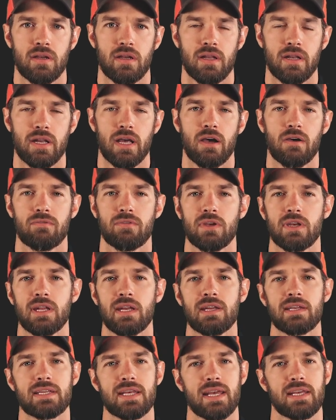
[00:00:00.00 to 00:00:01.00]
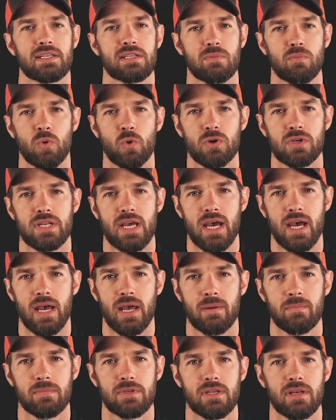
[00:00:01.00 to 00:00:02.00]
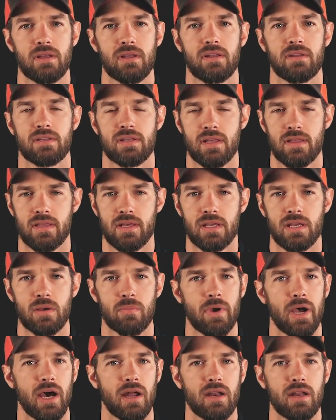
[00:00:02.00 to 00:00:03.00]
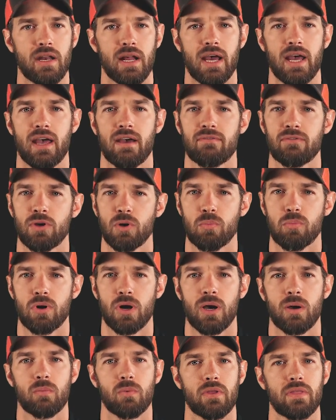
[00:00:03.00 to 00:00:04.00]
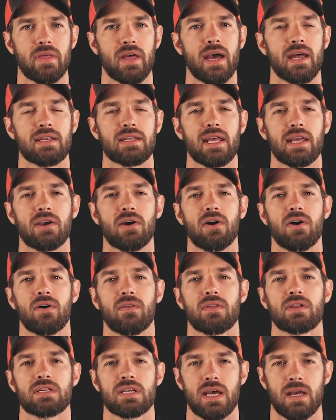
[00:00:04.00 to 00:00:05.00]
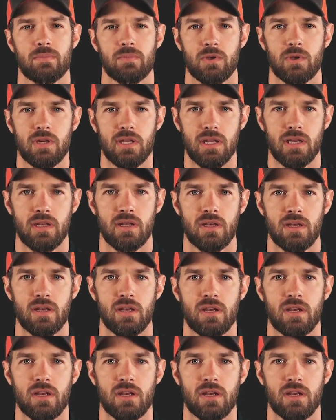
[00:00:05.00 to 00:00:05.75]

Now, if you need to take some more time to think about it, I have no problem with that. Take all the time you need.